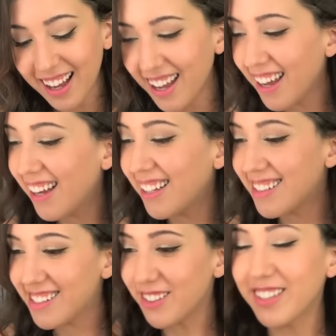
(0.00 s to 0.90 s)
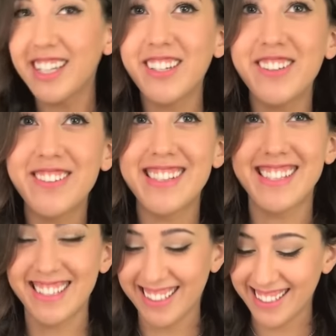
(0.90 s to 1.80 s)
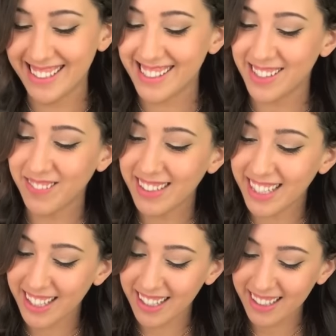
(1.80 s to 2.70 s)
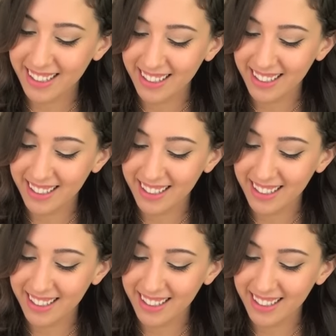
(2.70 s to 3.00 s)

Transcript: Ah, it's so cute. Some glitter.